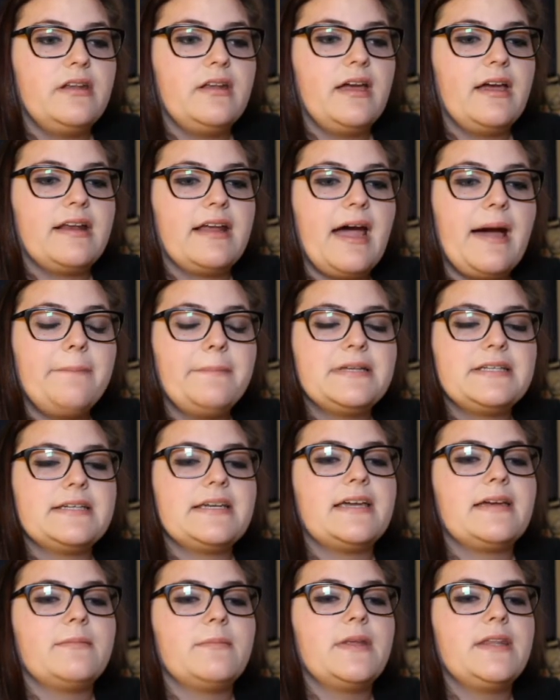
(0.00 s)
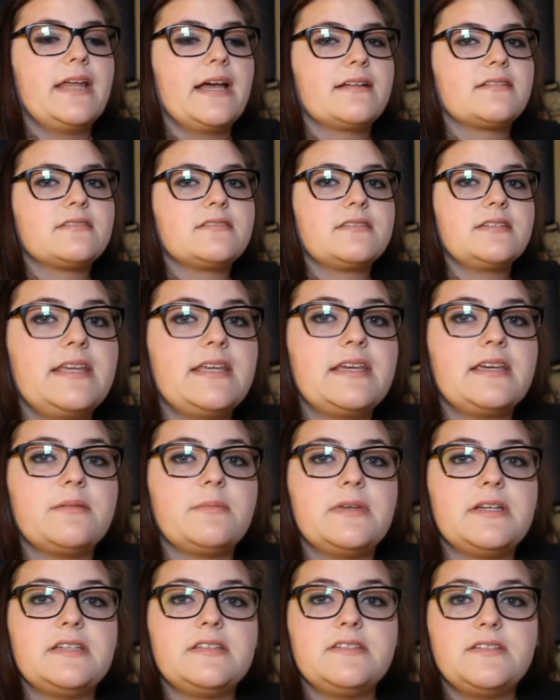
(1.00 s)
had happened to him, and that's he
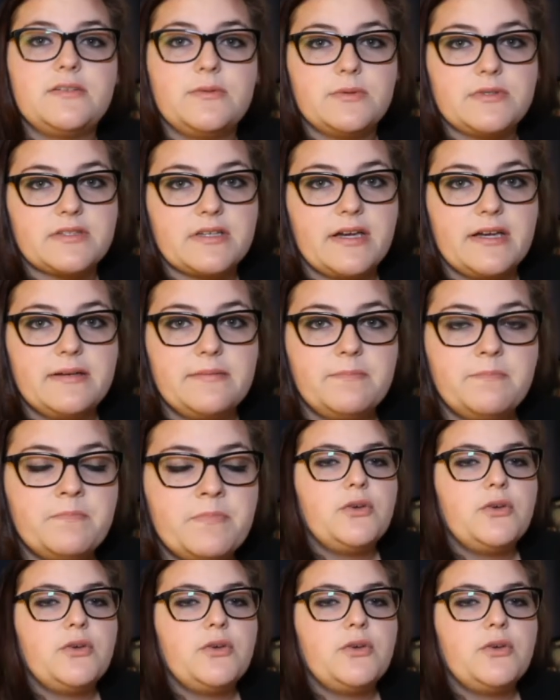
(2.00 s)
committed suicide.